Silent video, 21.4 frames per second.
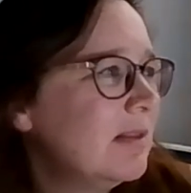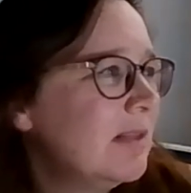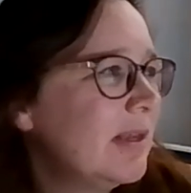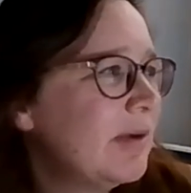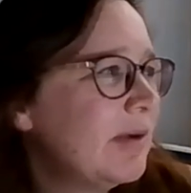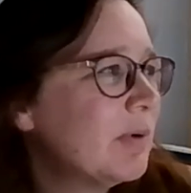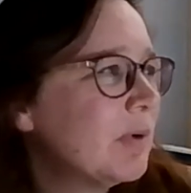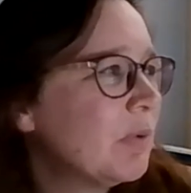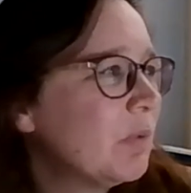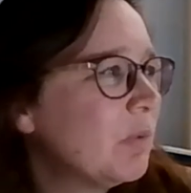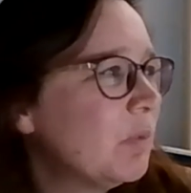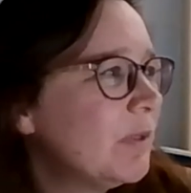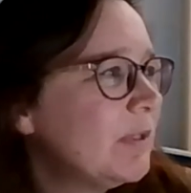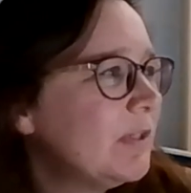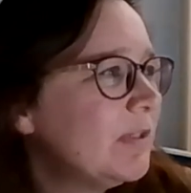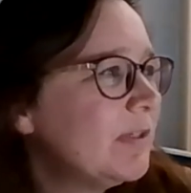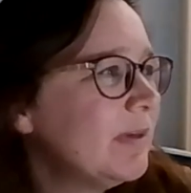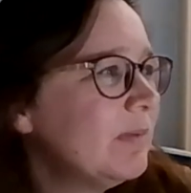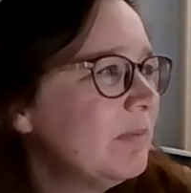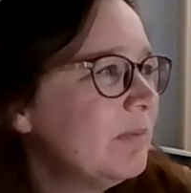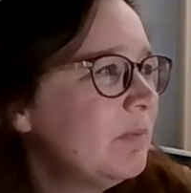they were
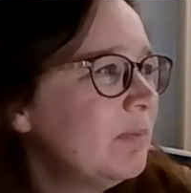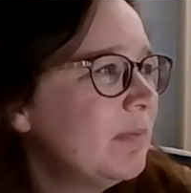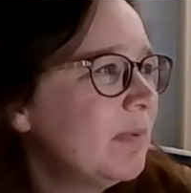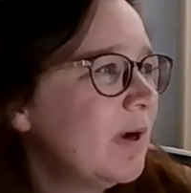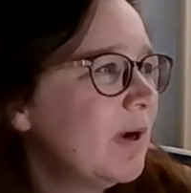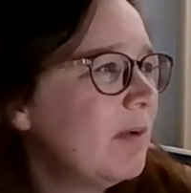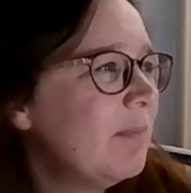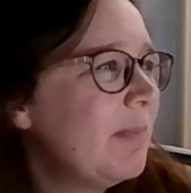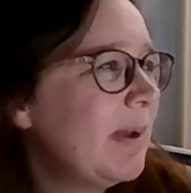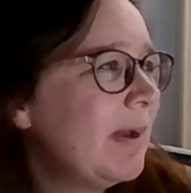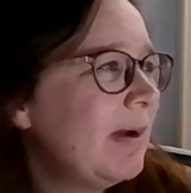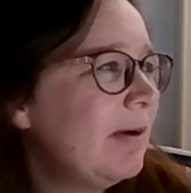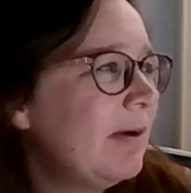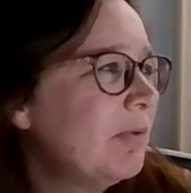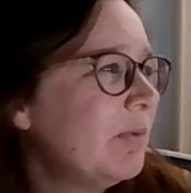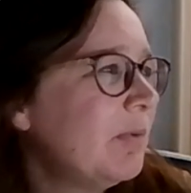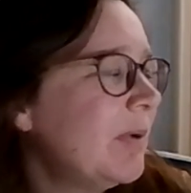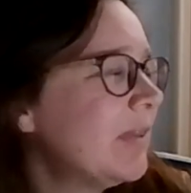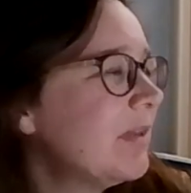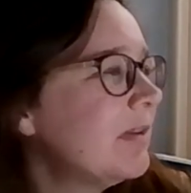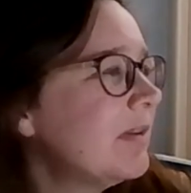wondering
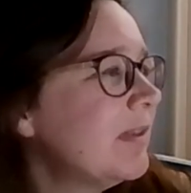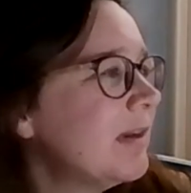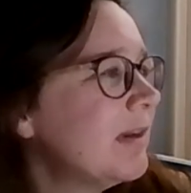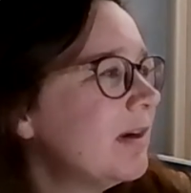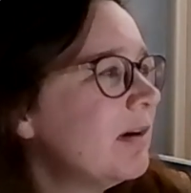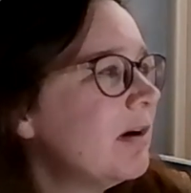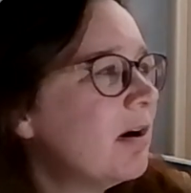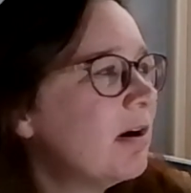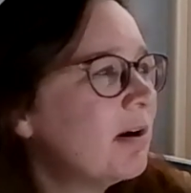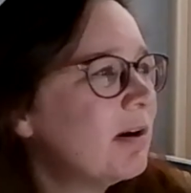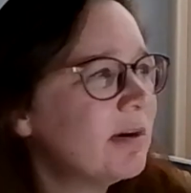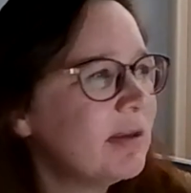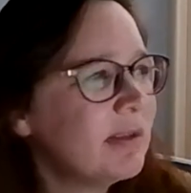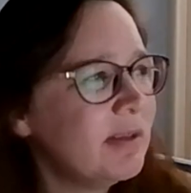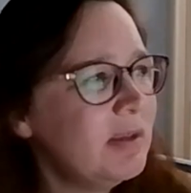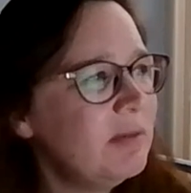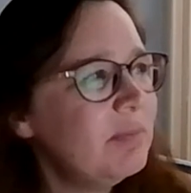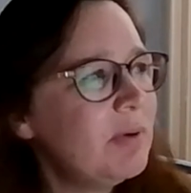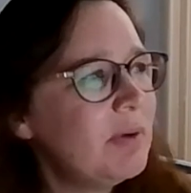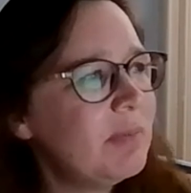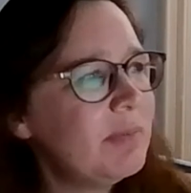about whether there are
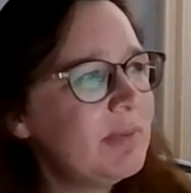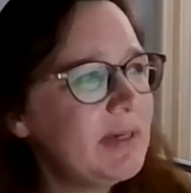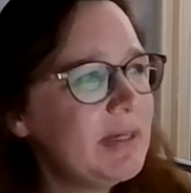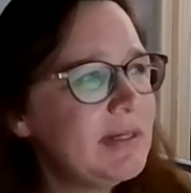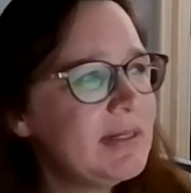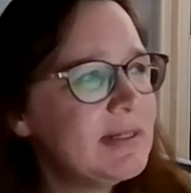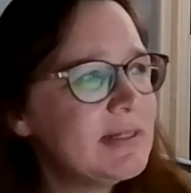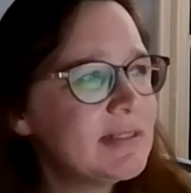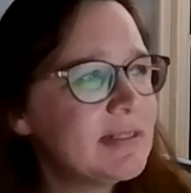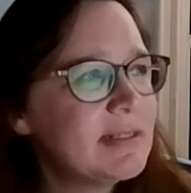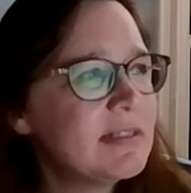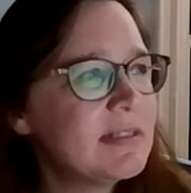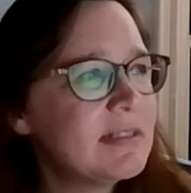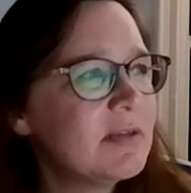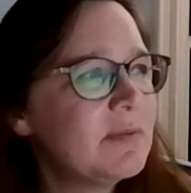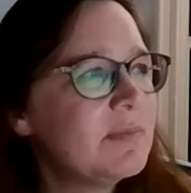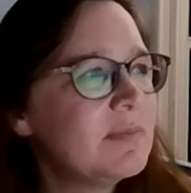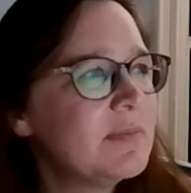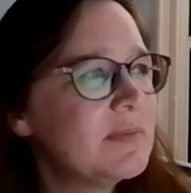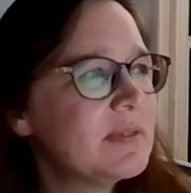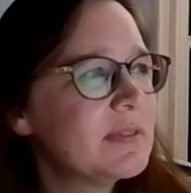heat pump heating
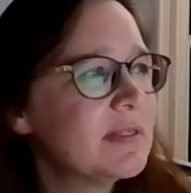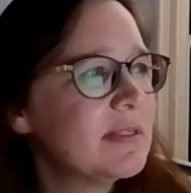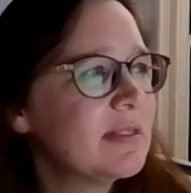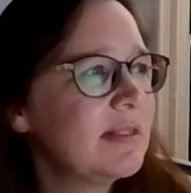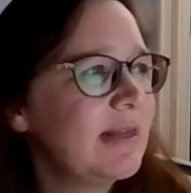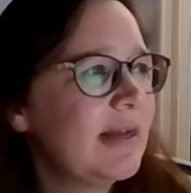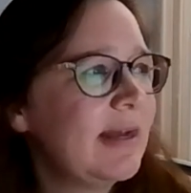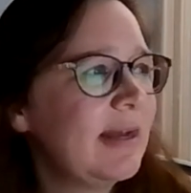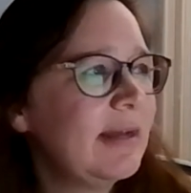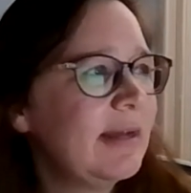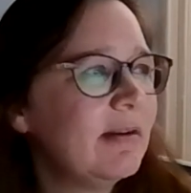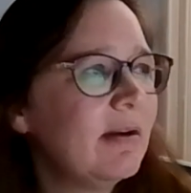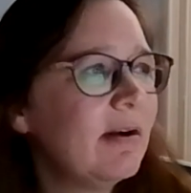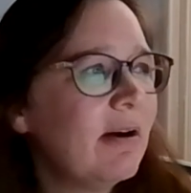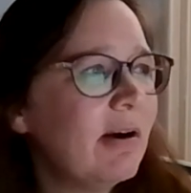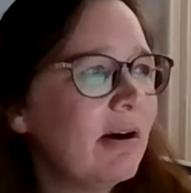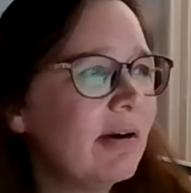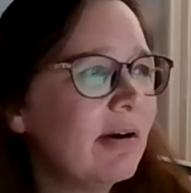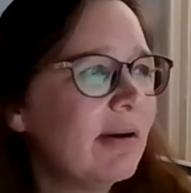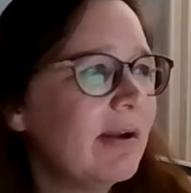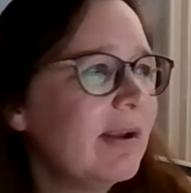systems that
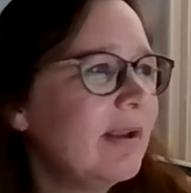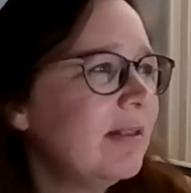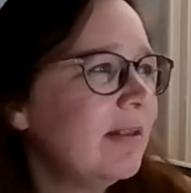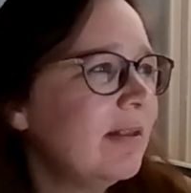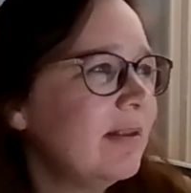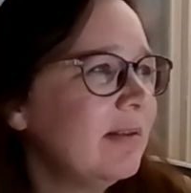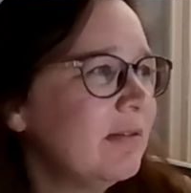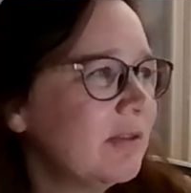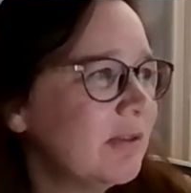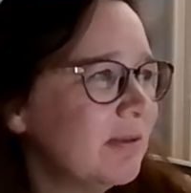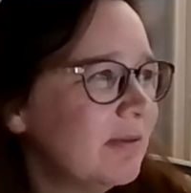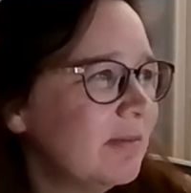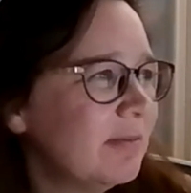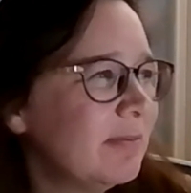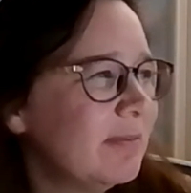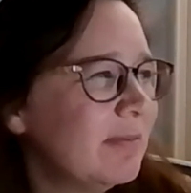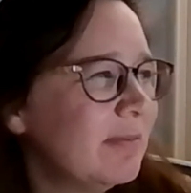are in